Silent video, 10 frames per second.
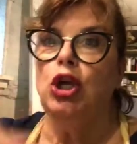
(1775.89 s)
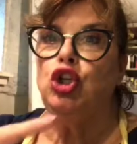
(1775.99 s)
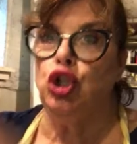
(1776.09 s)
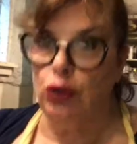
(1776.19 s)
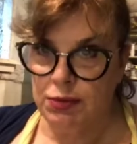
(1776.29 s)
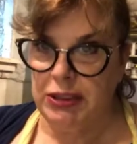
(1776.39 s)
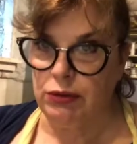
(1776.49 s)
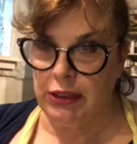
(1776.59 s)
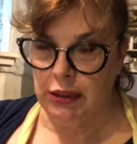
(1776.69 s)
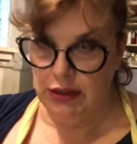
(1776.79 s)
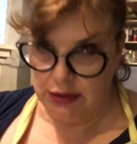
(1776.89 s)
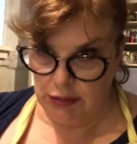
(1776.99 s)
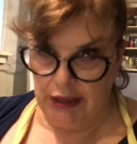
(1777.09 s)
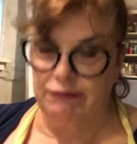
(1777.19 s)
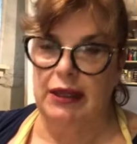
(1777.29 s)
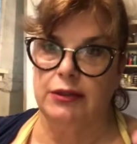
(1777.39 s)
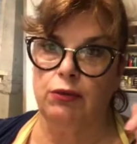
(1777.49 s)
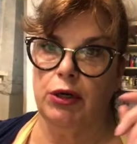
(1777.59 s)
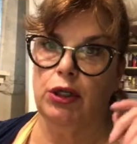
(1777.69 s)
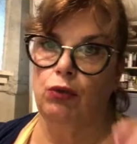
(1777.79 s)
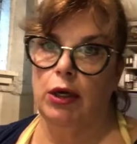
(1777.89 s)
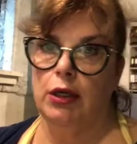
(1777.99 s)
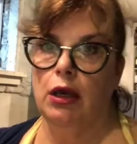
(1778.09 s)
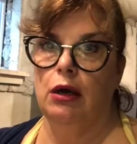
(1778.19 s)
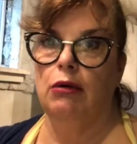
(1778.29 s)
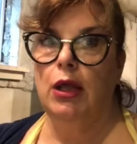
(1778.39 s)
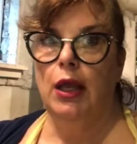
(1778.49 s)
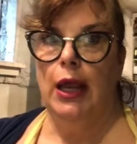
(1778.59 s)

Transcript: Choose between these three if that's where you want to go.